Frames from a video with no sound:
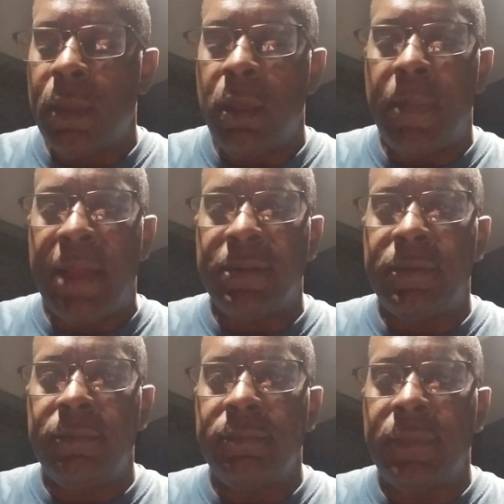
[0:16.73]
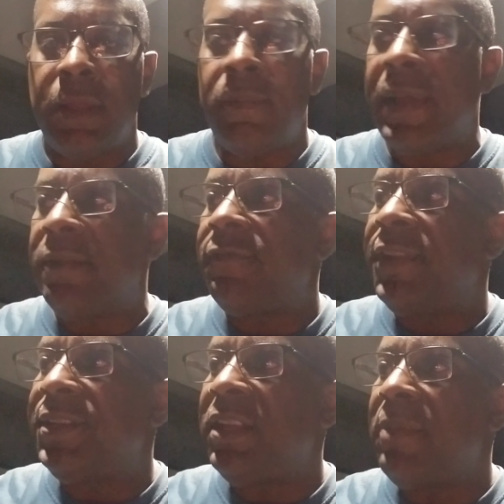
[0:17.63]
about
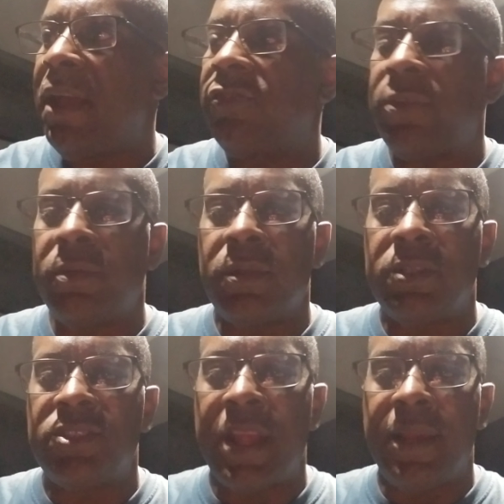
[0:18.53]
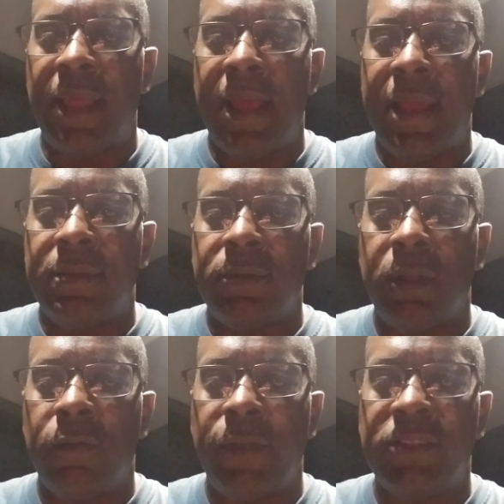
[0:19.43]
15 miles from the state line,
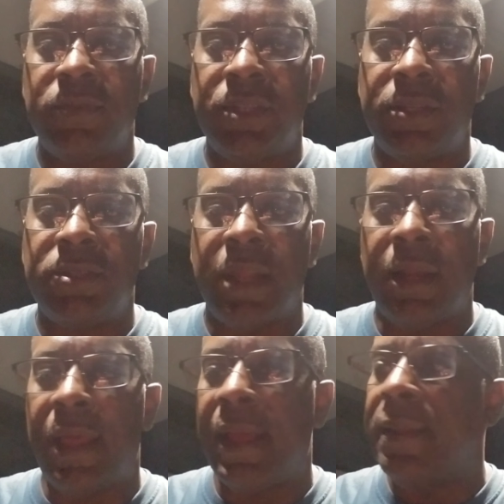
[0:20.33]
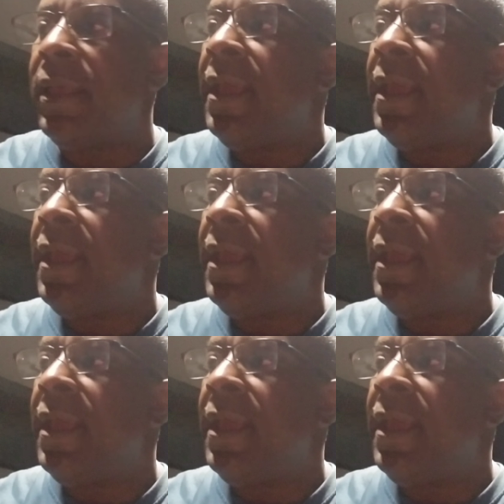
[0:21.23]
the West Virginia state line.